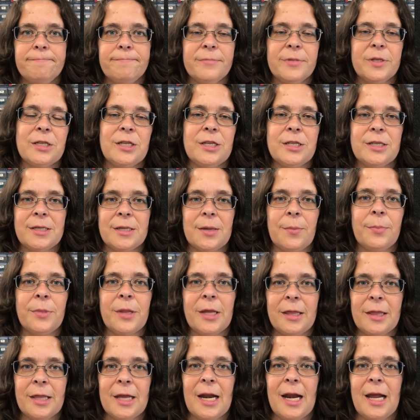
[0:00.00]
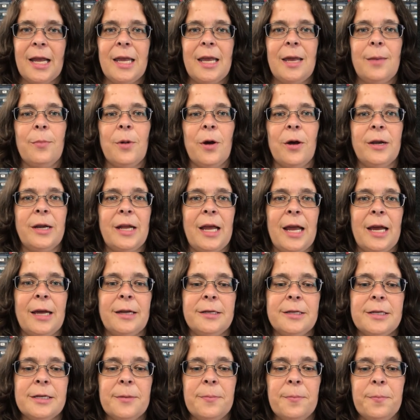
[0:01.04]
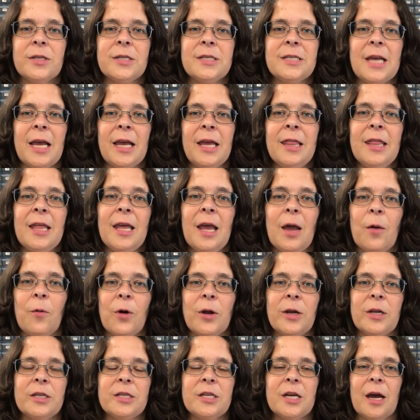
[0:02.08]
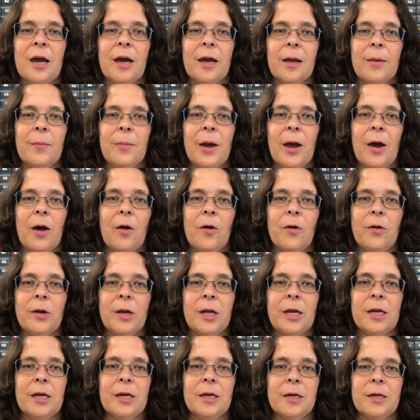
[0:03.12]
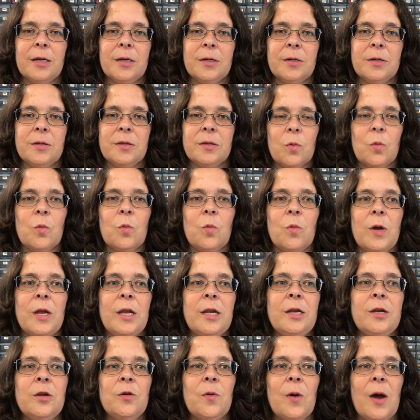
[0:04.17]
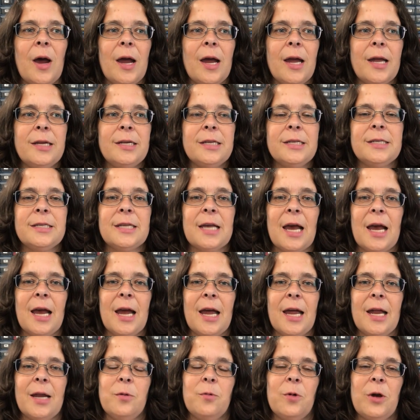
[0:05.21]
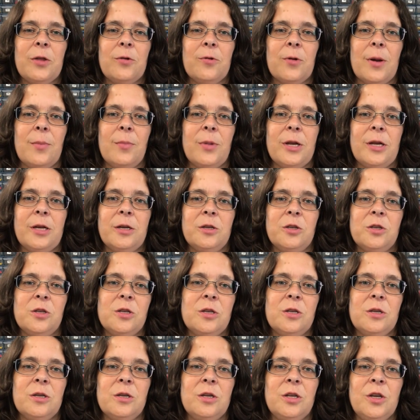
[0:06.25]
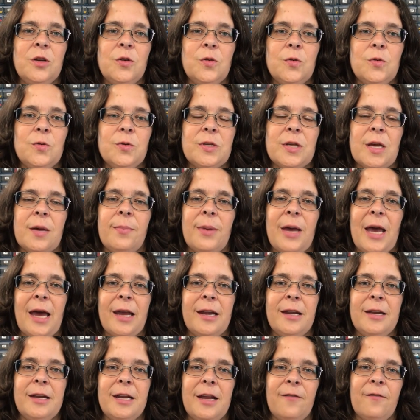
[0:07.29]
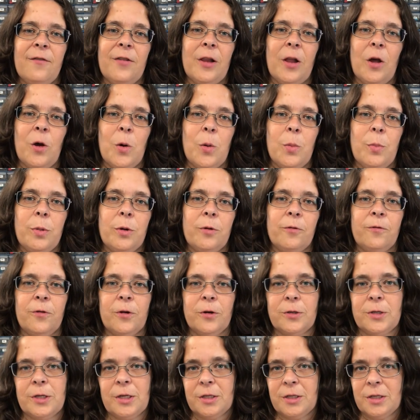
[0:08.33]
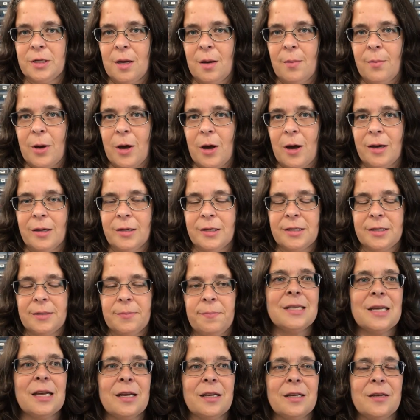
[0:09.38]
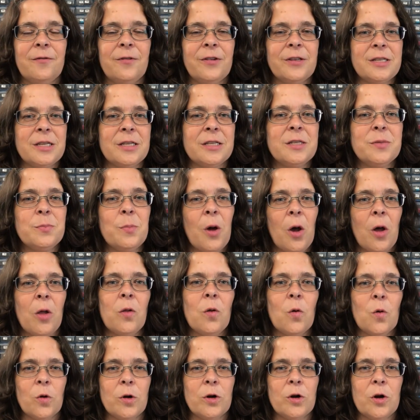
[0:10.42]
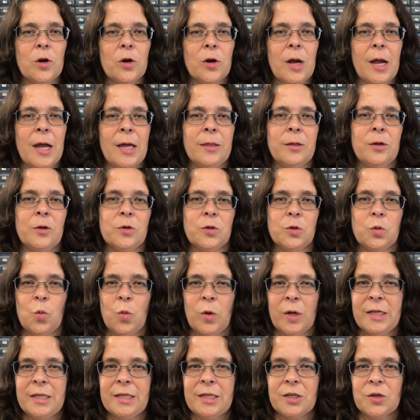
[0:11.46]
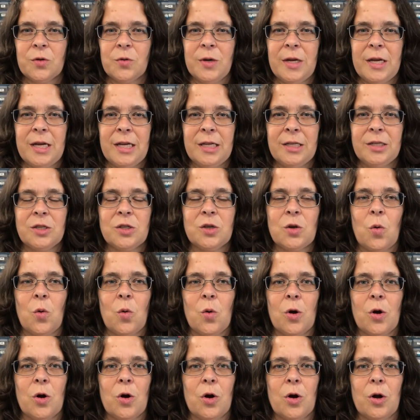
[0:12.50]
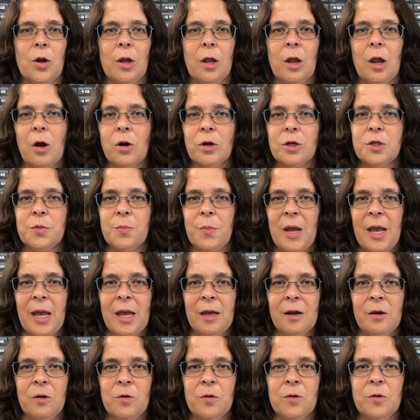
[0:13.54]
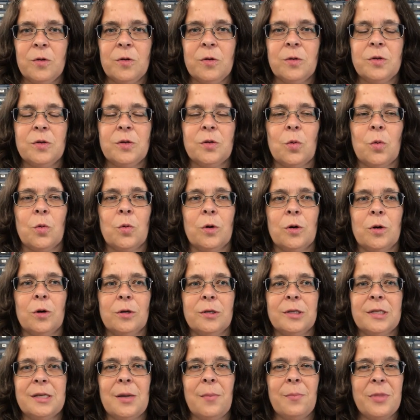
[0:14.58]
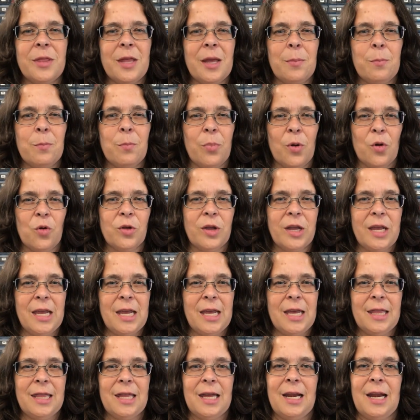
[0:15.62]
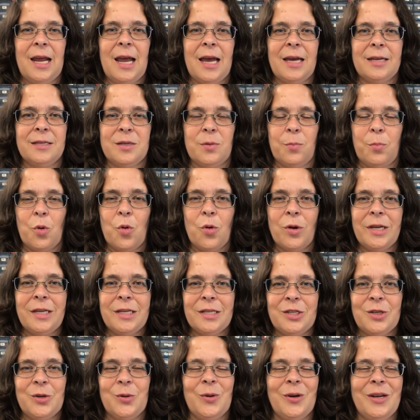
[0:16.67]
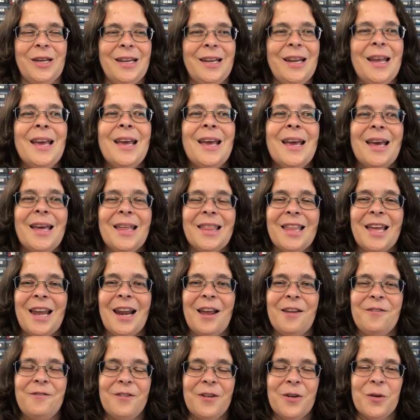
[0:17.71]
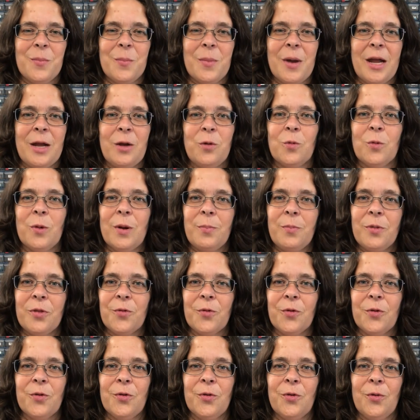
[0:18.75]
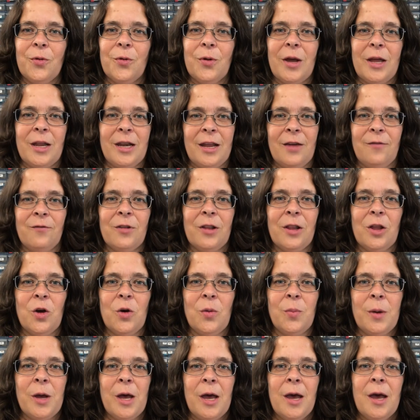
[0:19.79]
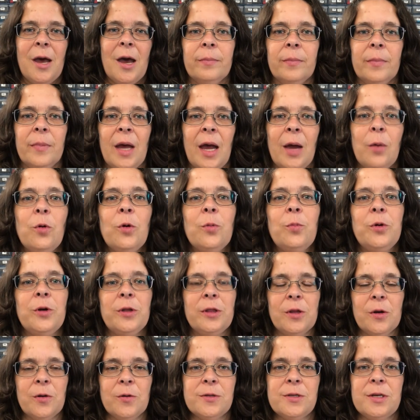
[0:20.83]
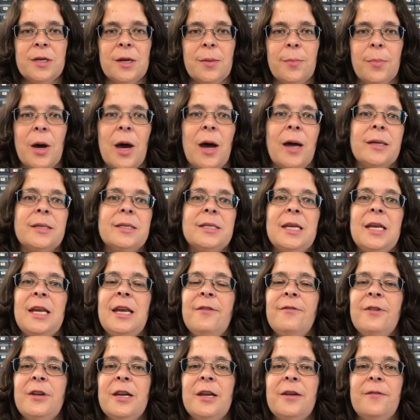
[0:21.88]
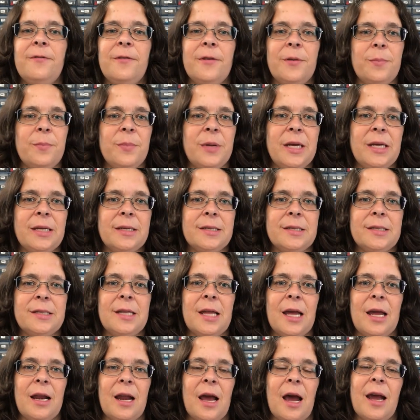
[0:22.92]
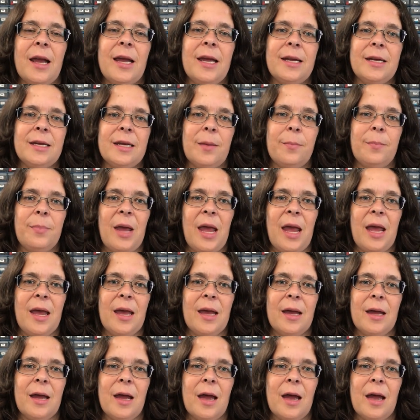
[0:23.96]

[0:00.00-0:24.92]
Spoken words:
It's just something that I keep on hand. The second thing I want to talk about is when do I decide whether I'm going to use a padded envelope versus a box. If it's a small order and there's windscreens or large panels or something bulky that has a point to it that I feel might rip through an envelope, I will put those in a box, even if it means that I end up paying